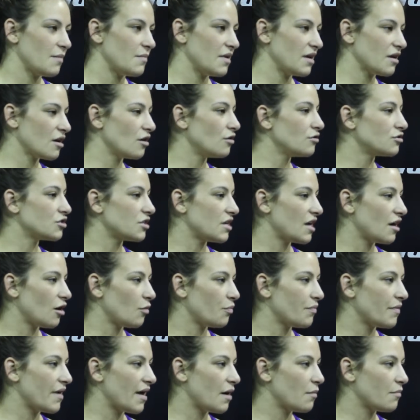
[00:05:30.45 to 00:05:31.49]
I may coach and
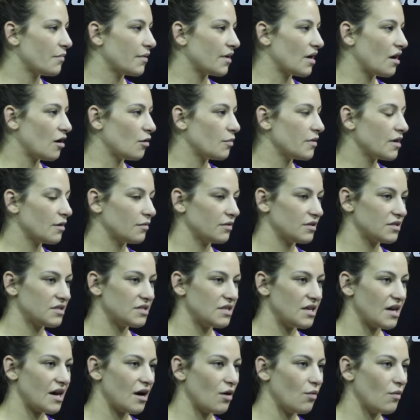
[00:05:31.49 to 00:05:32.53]
help them, but I'll be able
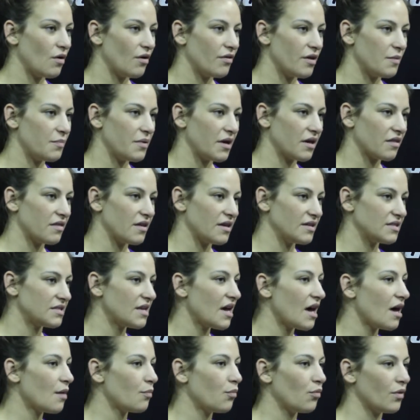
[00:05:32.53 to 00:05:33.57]
to see how well they pick
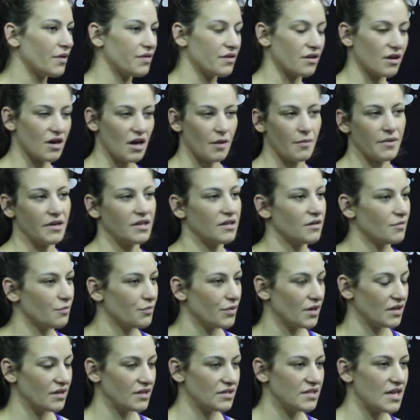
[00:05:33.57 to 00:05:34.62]
things up, what they're coming to
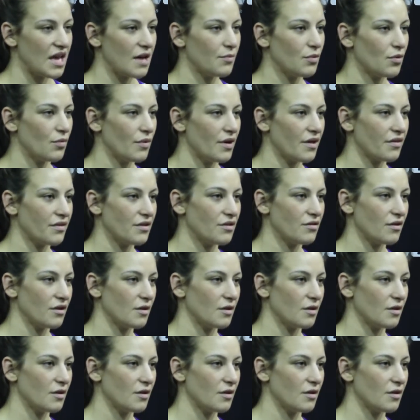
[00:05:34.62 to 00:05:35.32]
bring the table with.